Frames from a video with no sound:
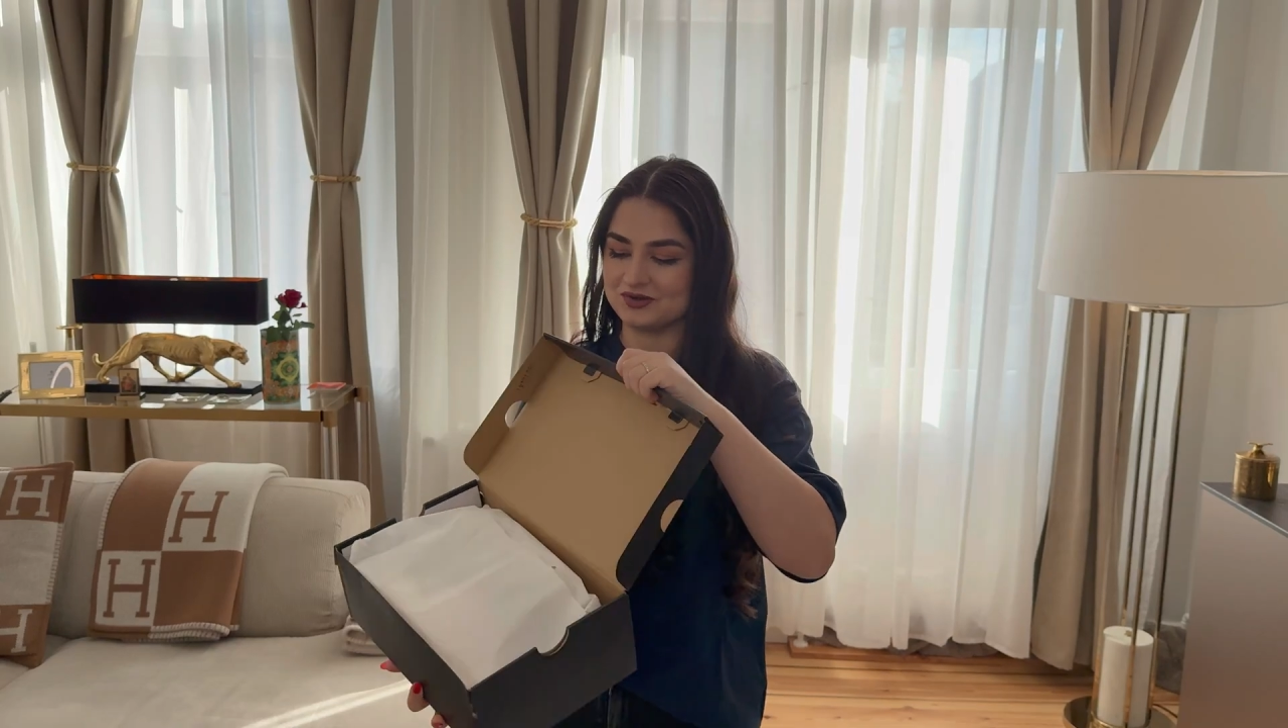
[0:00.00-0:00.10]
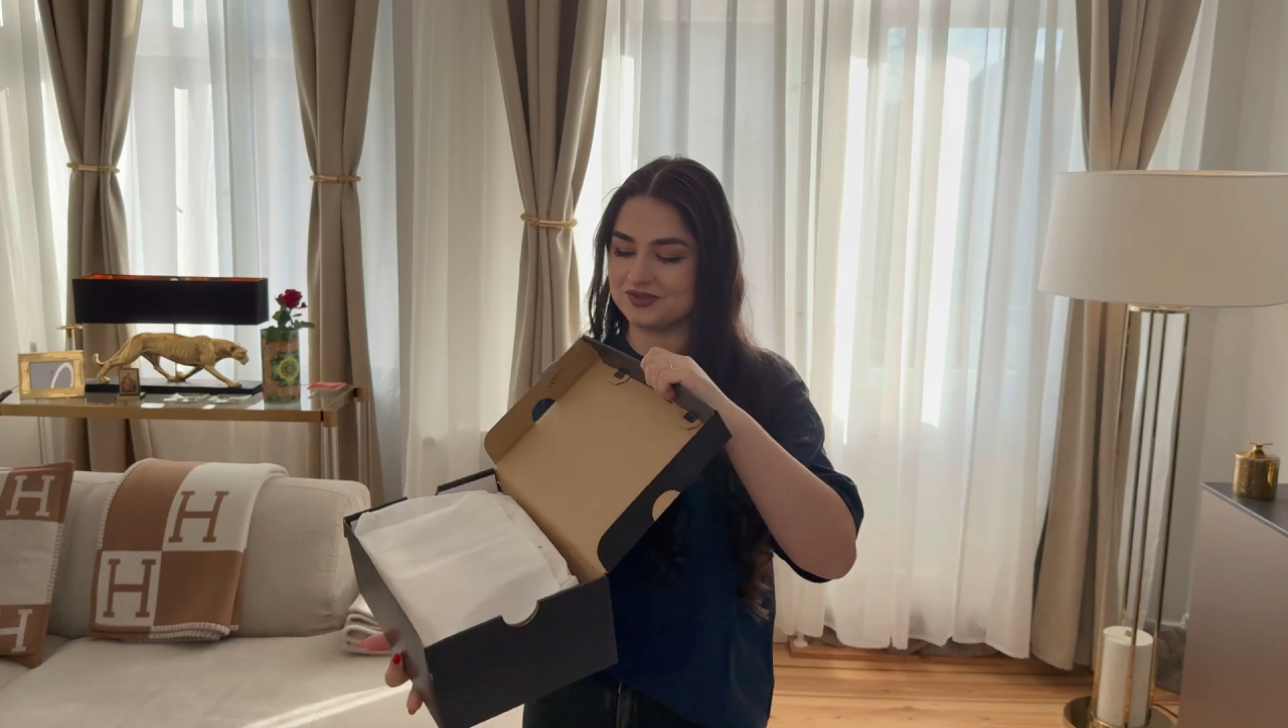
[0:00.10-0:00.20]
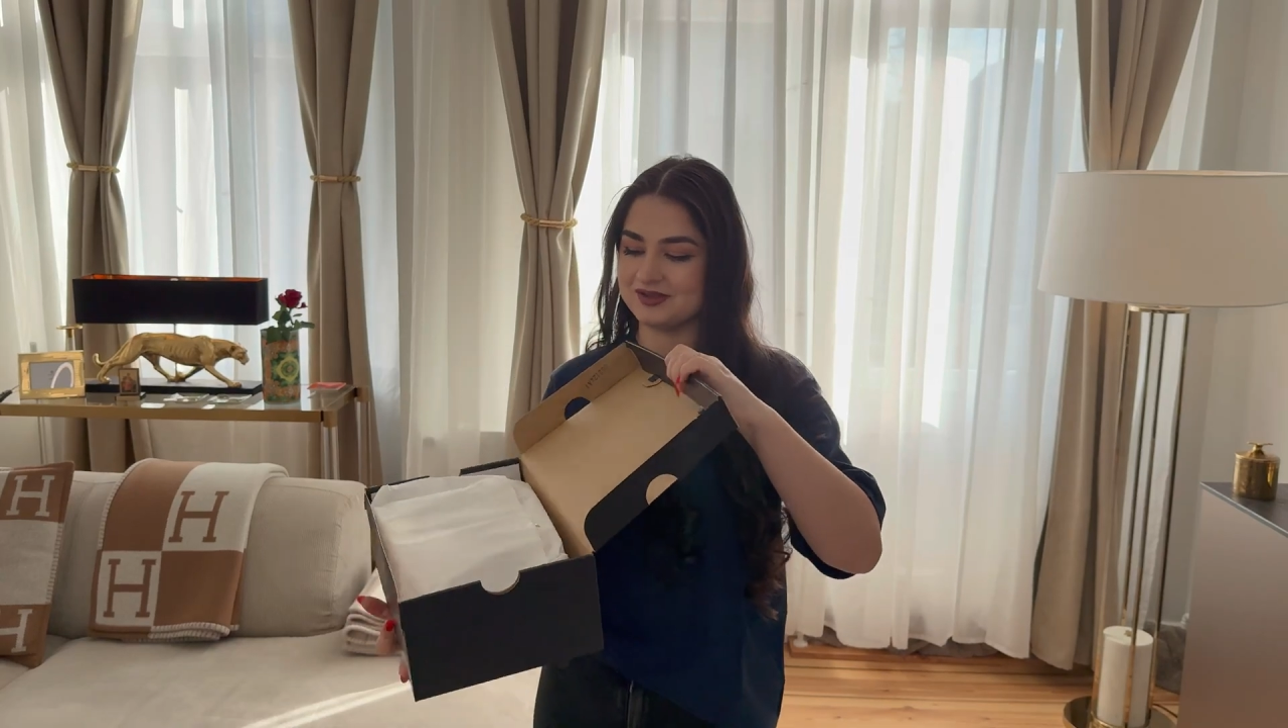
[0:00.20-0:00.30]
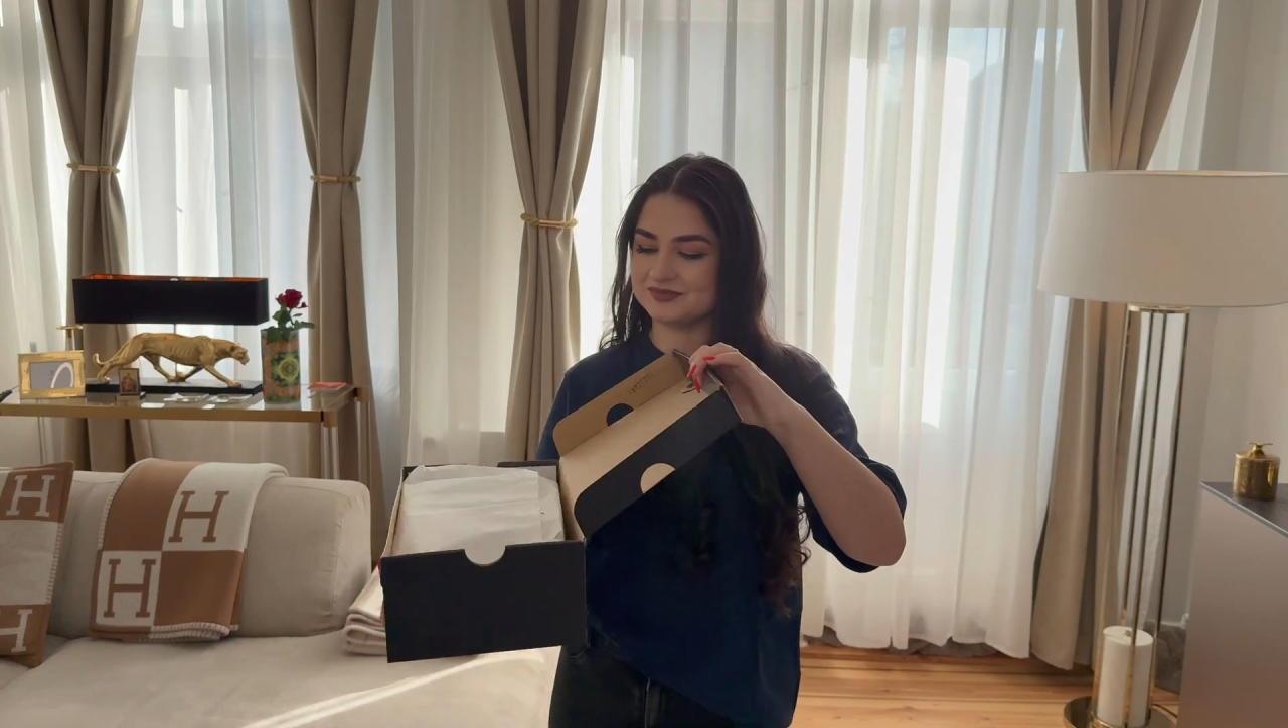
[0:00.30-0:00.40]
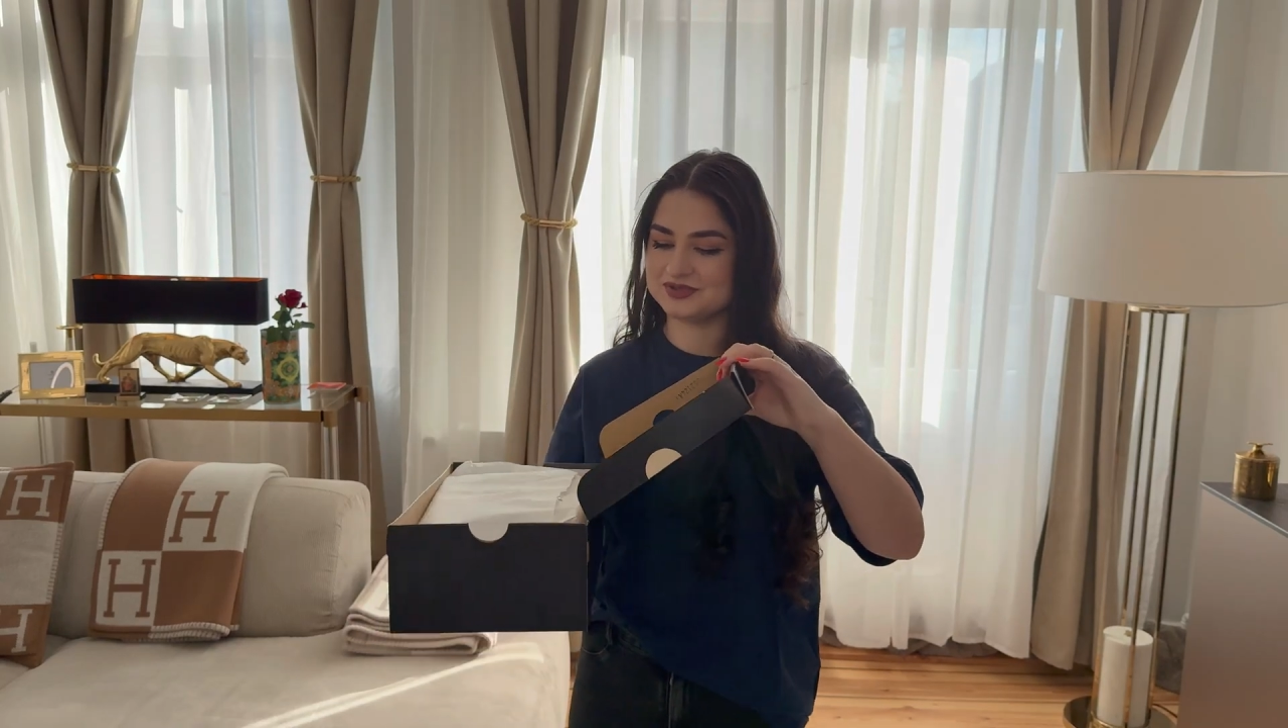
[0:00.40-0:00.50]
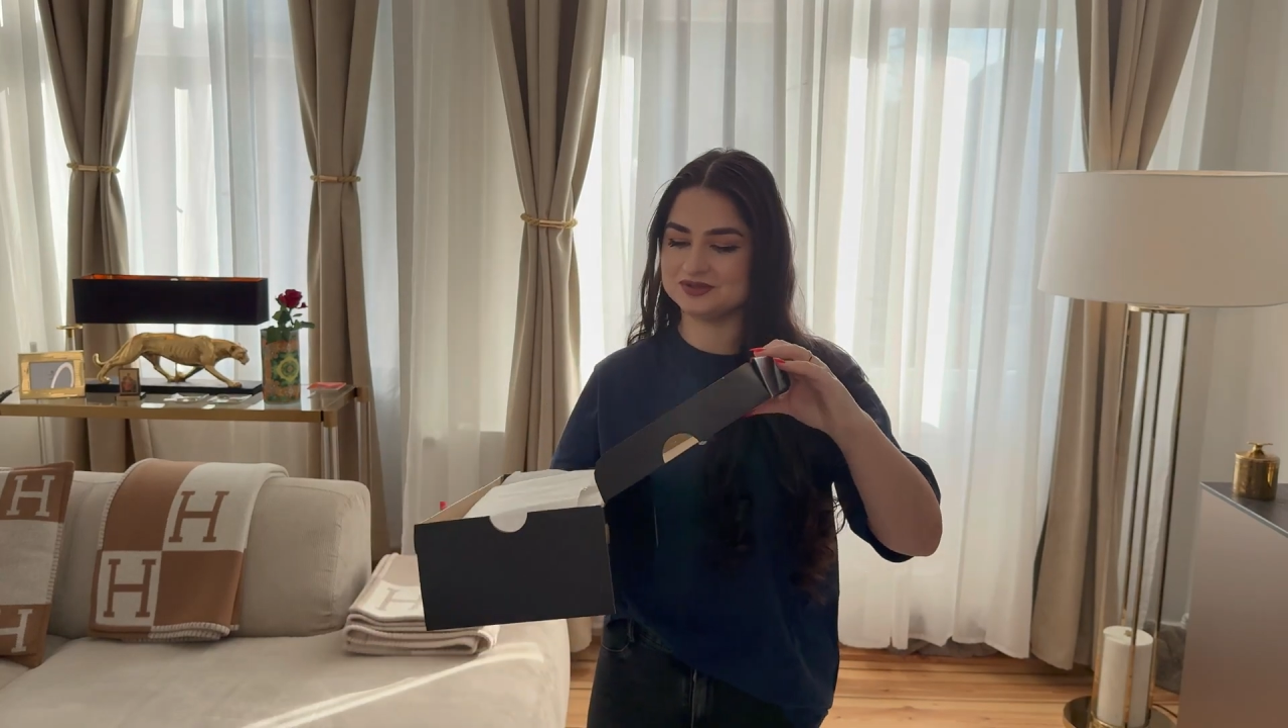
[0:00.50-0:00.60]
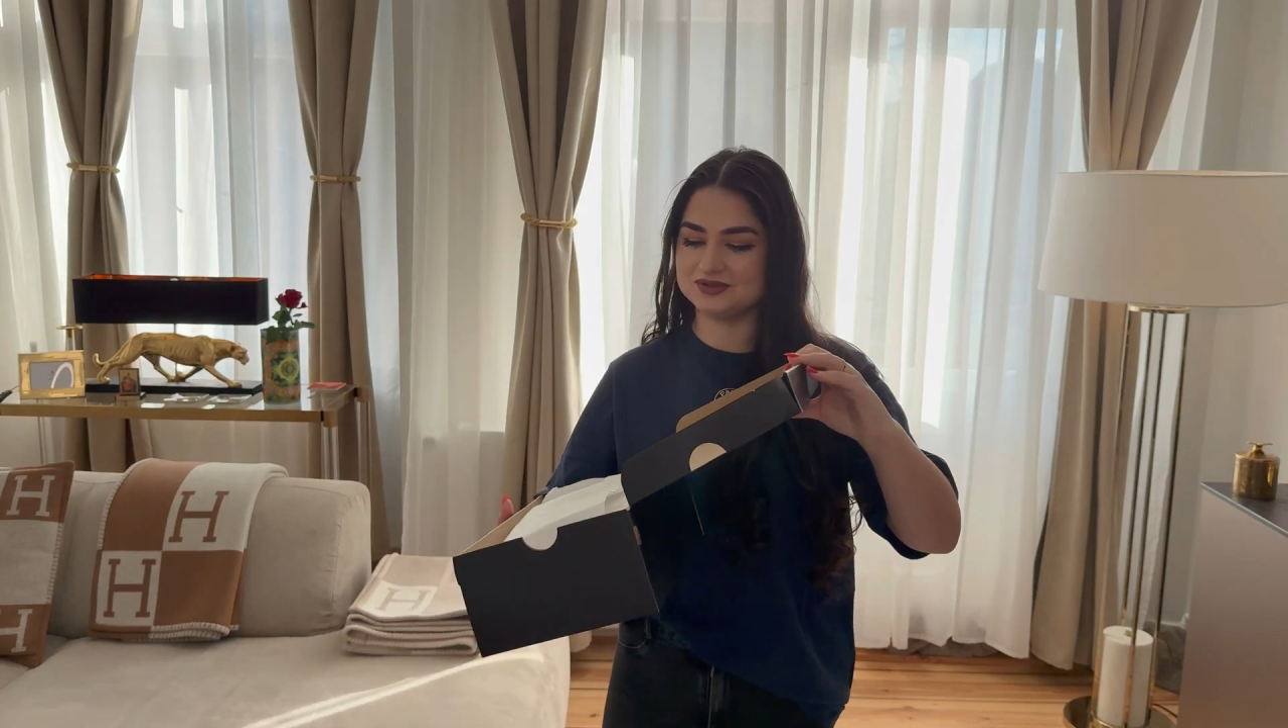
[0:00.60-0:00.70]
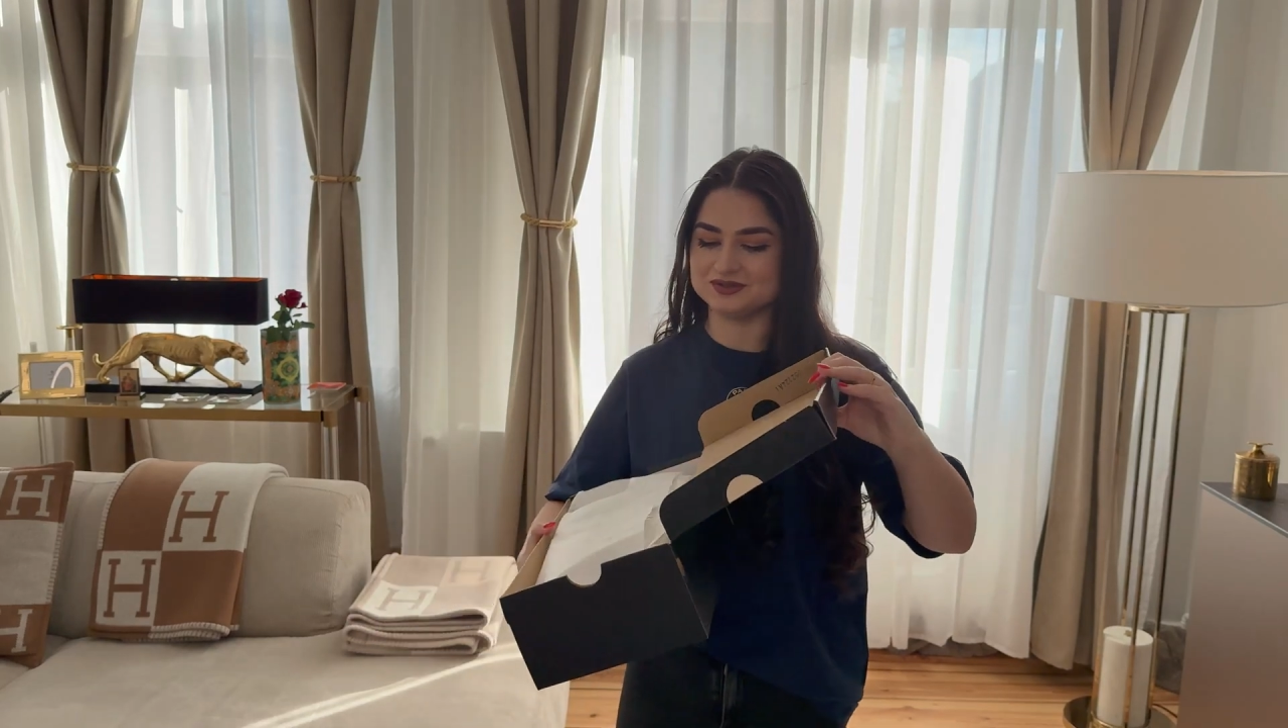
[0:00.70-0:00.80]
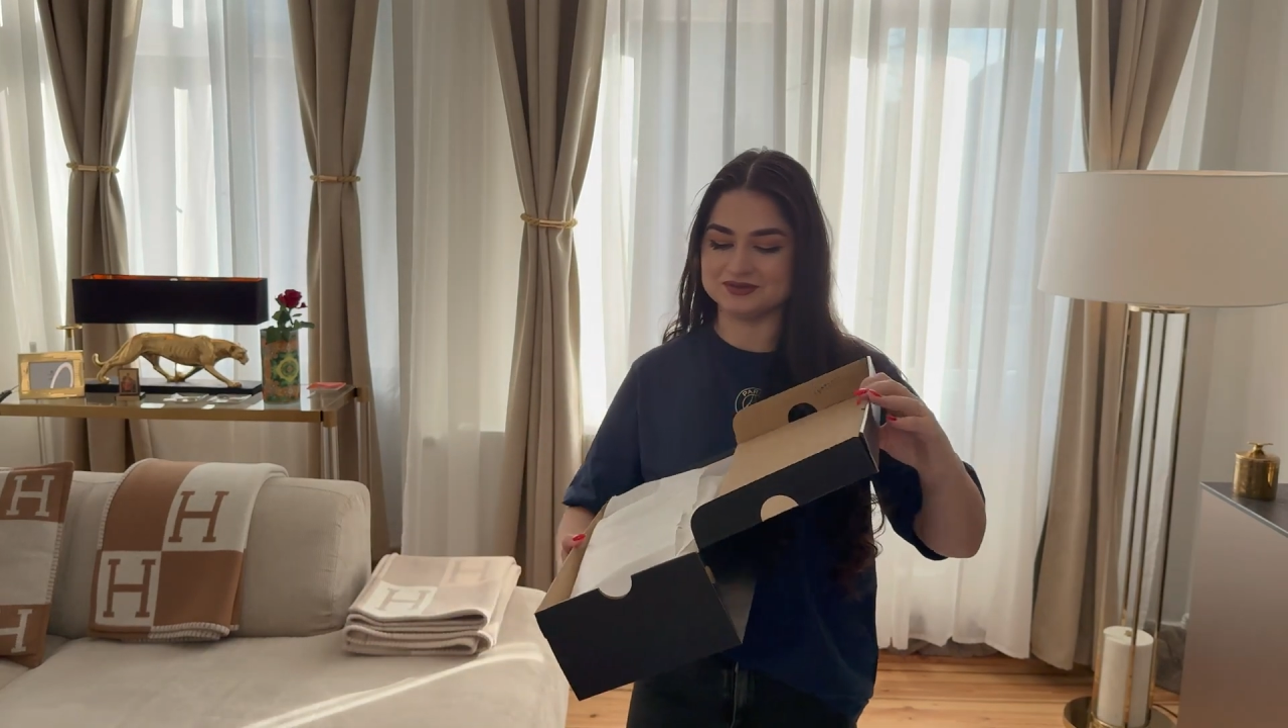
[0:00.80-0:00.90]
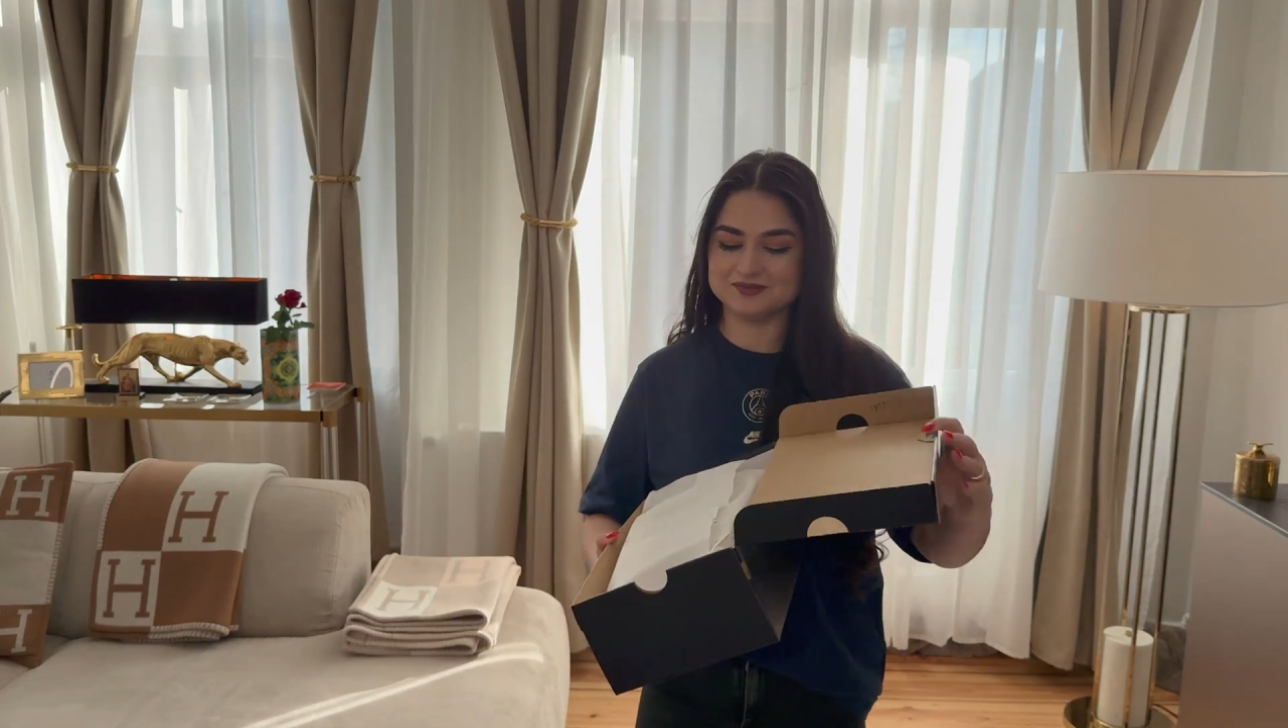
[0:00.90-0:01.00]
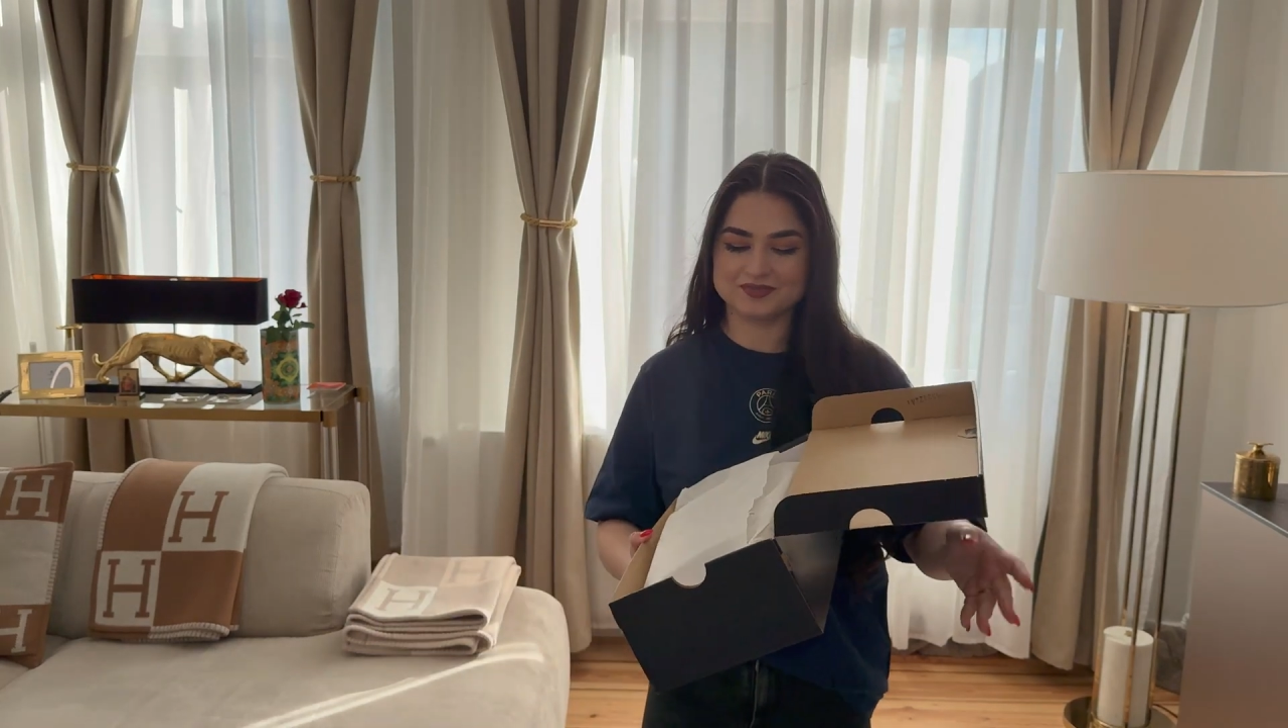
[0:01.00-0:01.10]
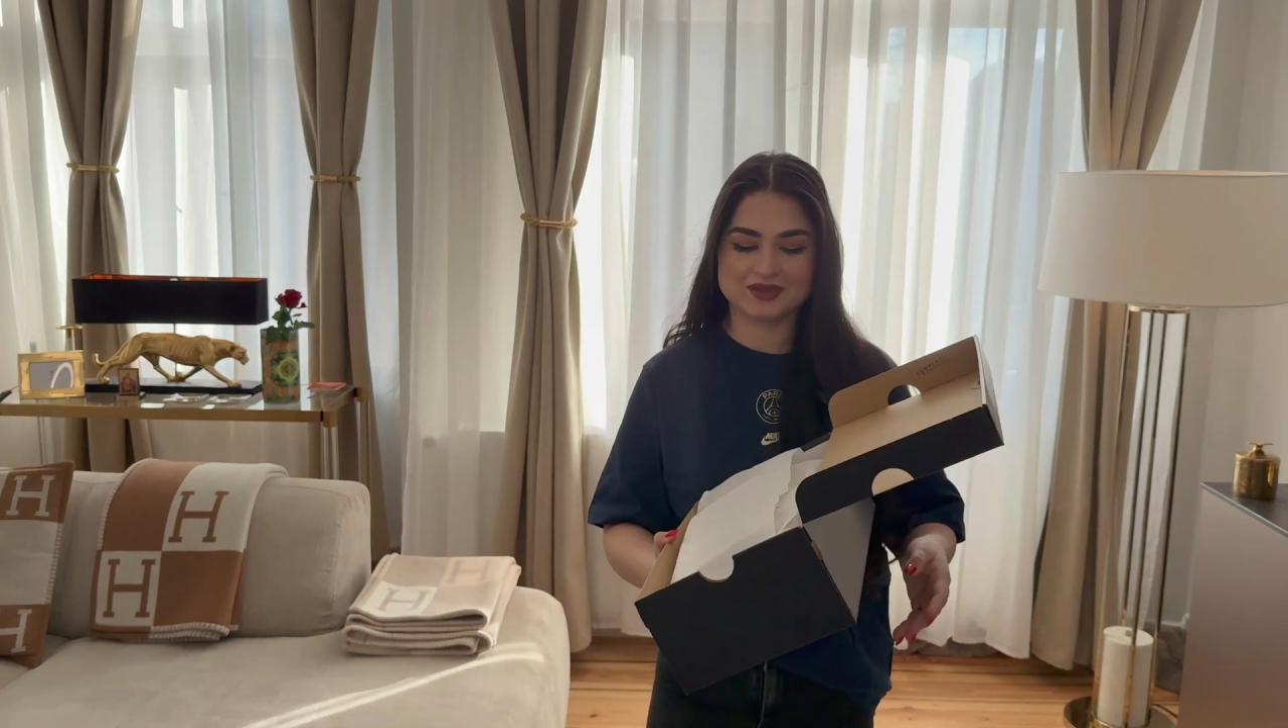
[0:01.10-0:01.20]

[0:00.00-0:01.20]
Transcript: them to you.